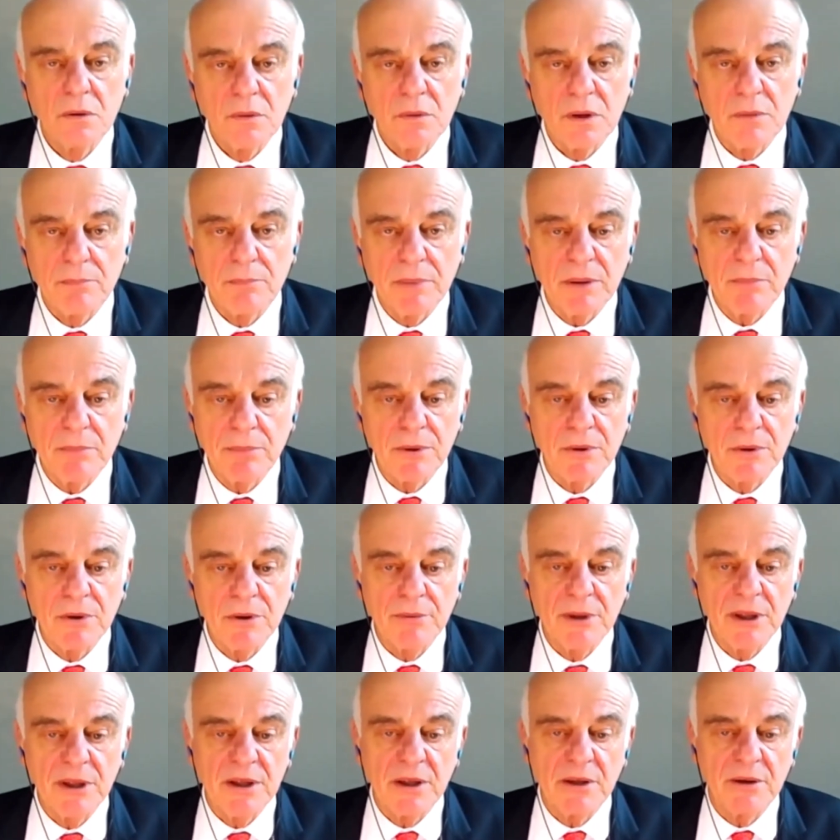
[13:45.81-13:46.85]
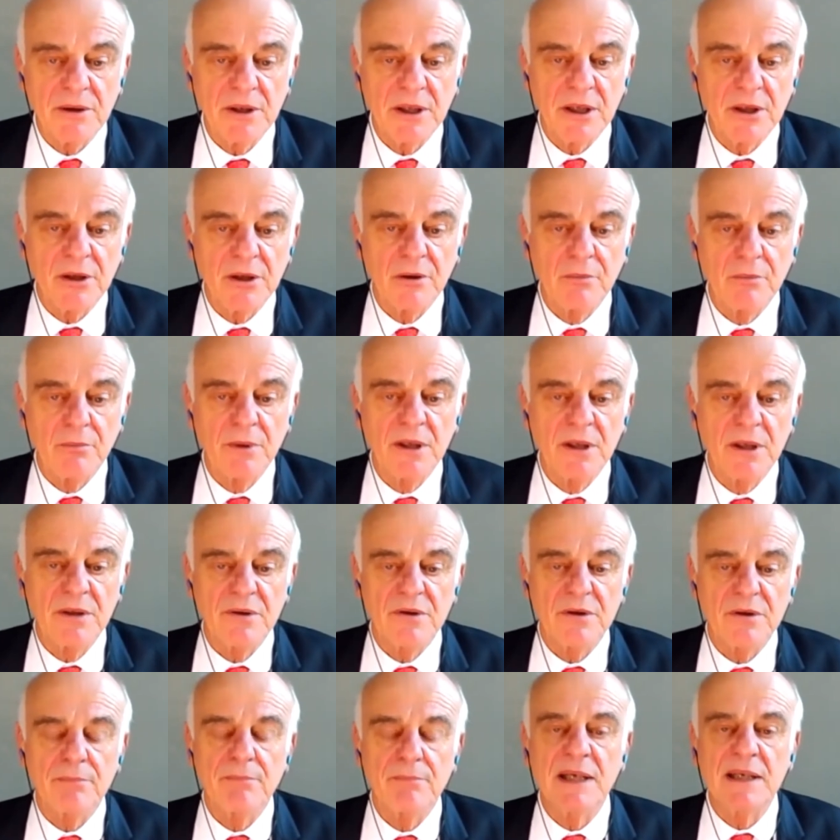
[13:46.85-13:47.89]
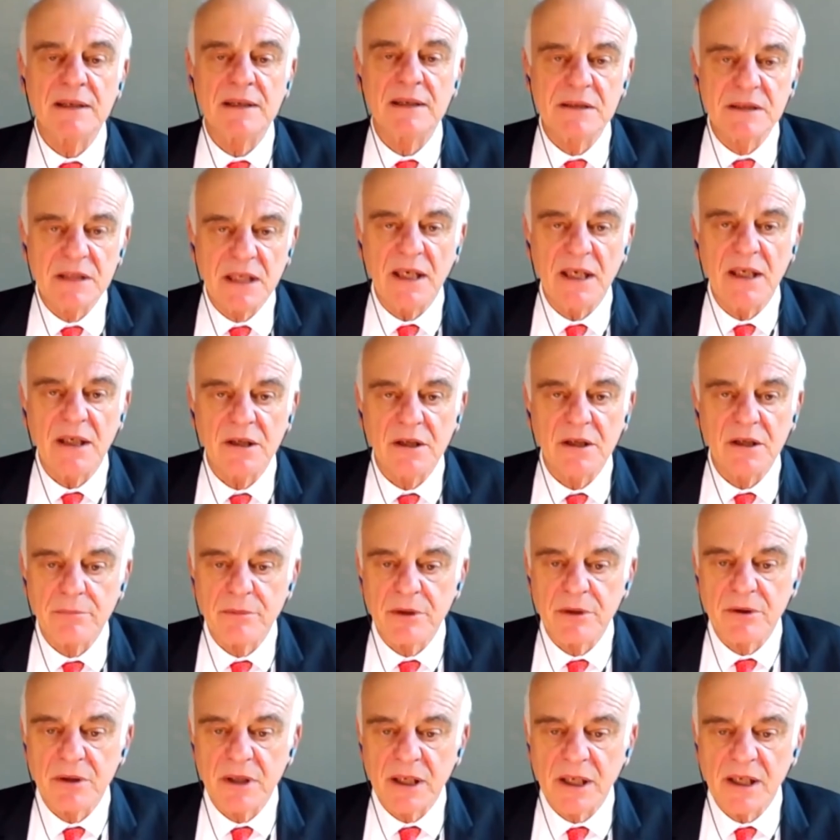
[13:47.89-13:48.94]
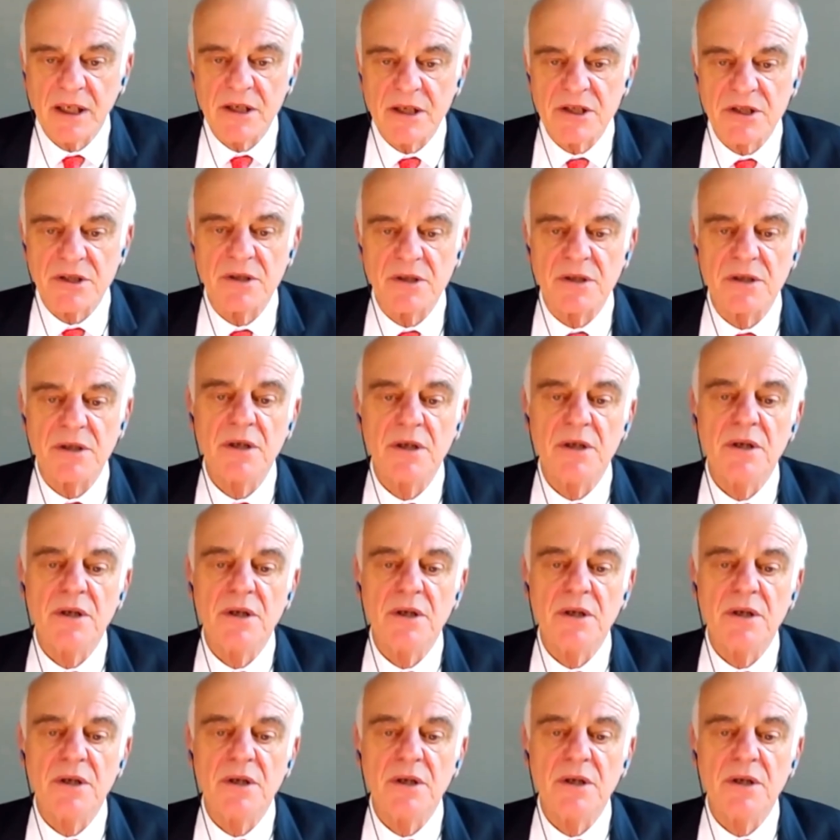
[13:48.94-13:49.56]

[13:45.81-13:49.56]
with people who we don't get on with, to maintain communication,